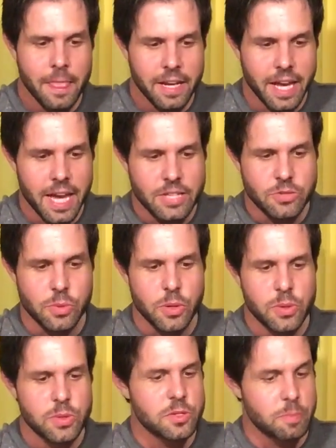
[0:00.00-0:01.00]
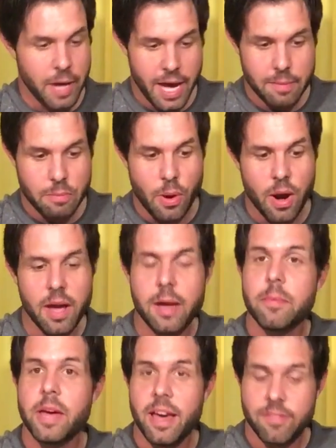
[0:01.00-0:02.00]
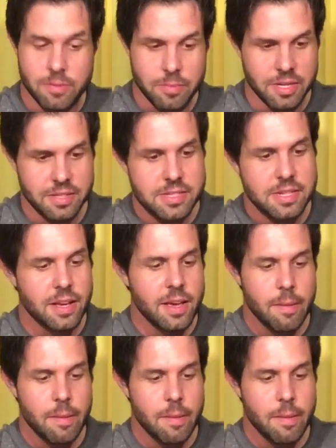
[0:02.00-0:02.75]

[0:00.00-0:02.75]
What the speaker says: Gage Ruse, Pat Prime, Heavy Mist,